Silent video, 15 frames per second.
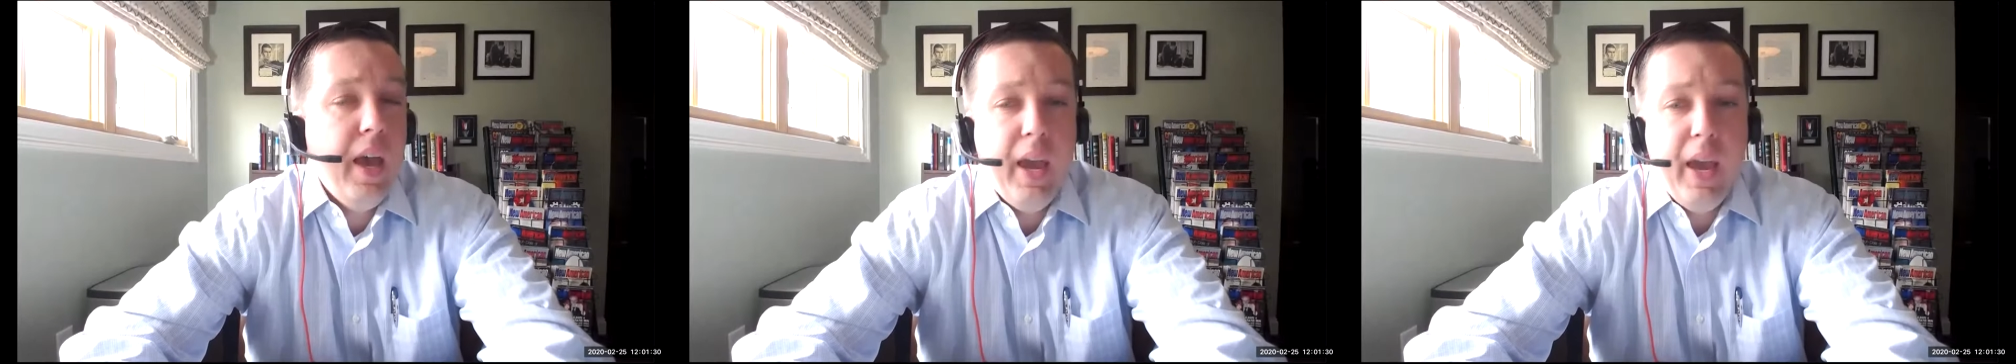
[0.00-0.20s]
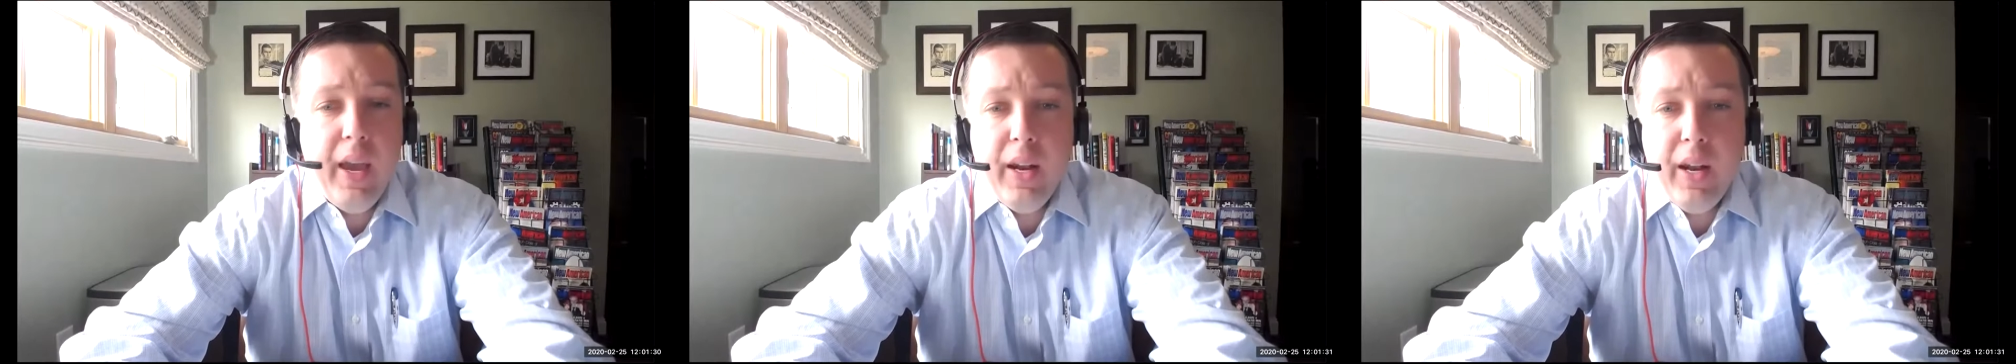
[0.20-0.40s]

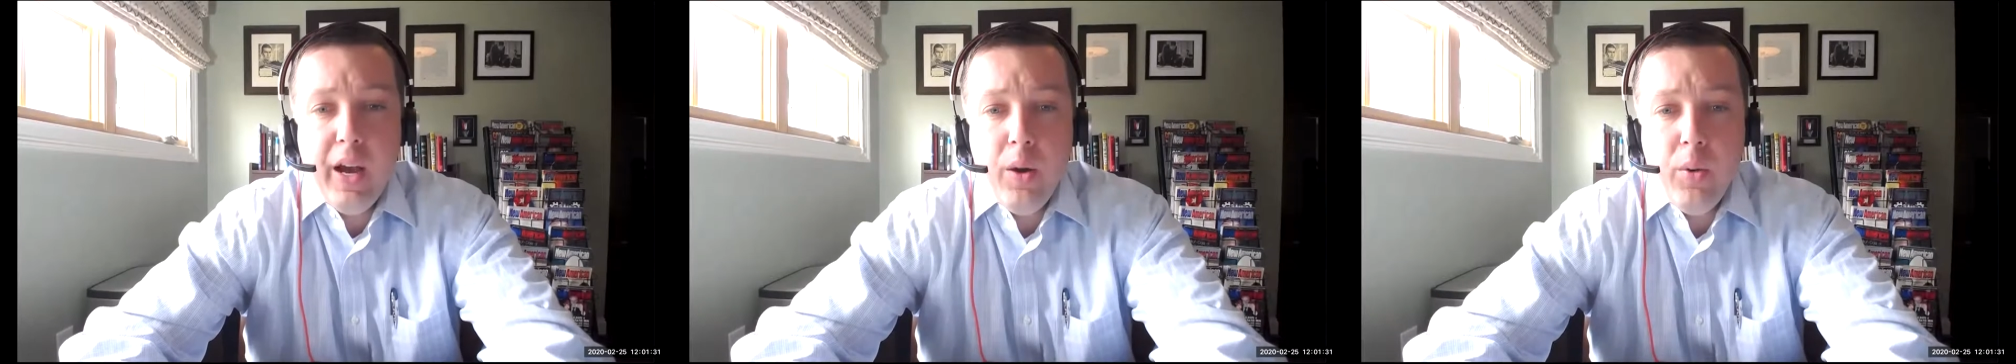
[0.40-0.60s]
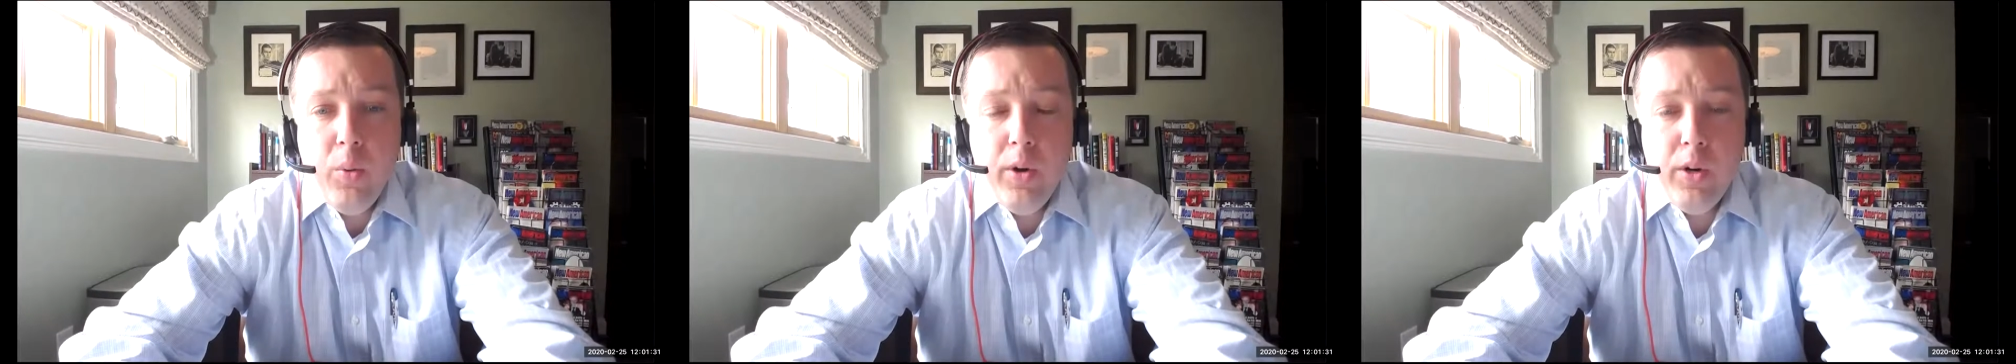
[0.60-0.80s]
And
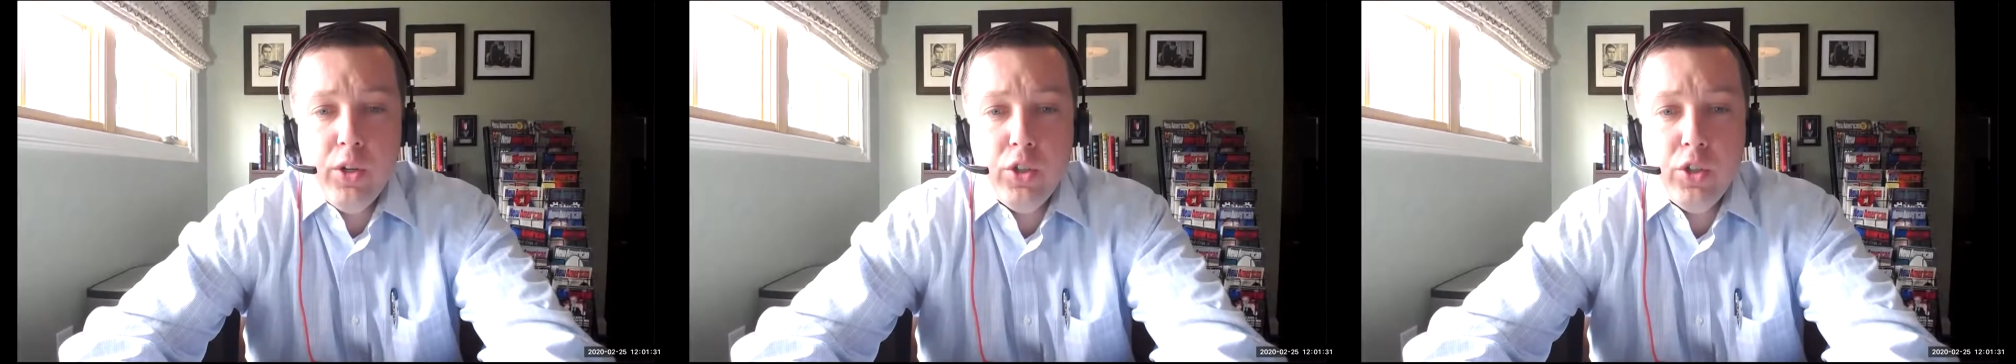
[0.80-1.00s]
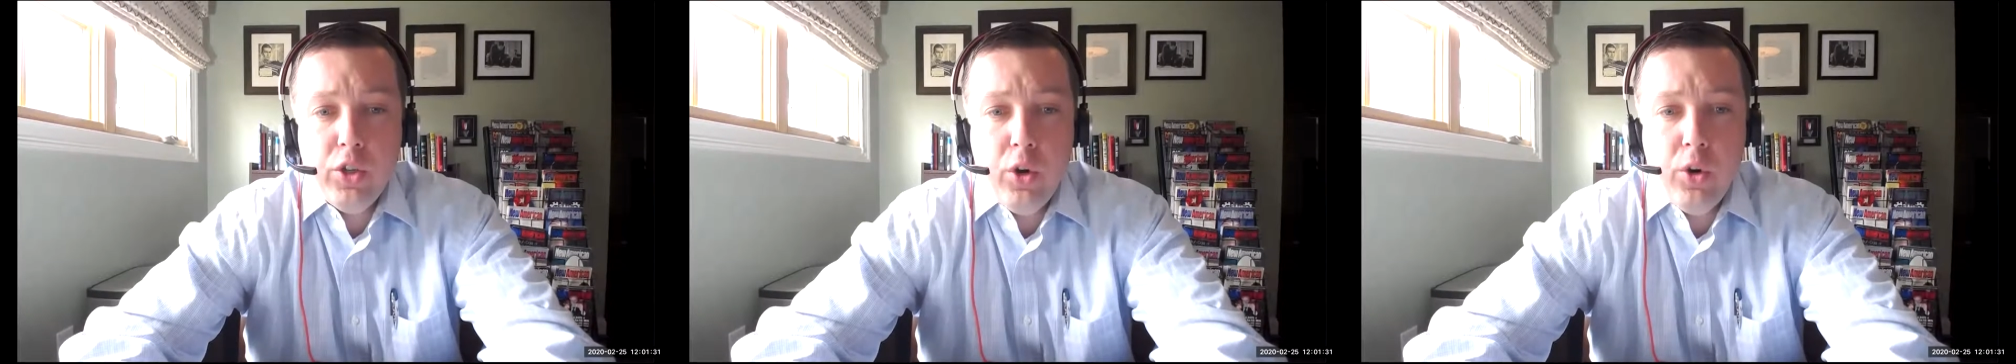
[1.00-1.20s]
I want to
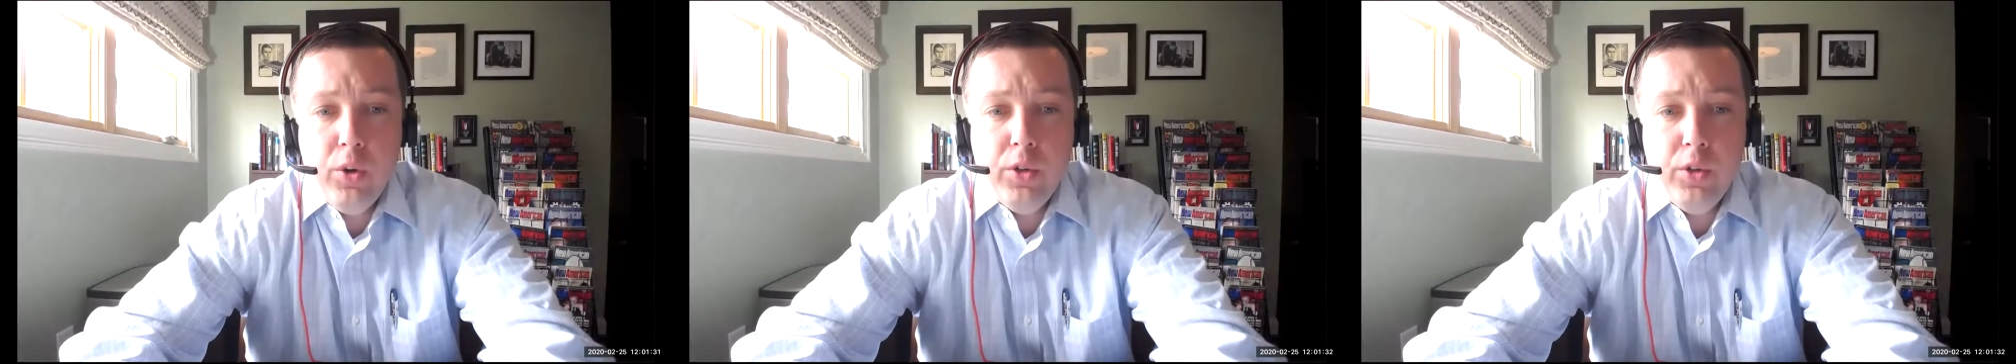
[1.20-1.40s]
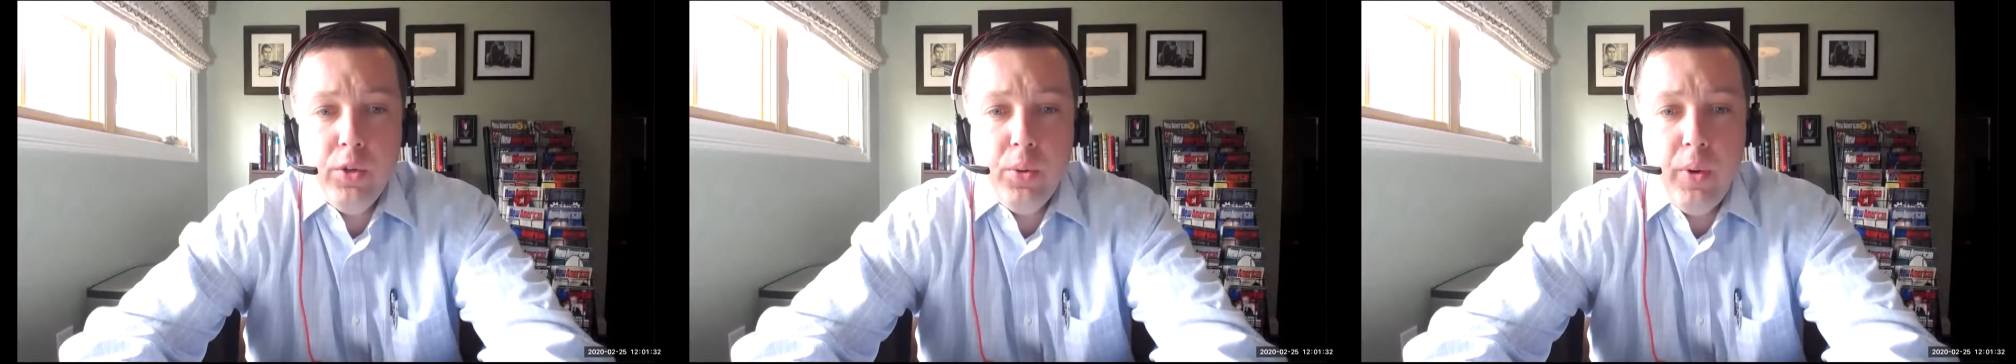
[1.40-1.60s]
show you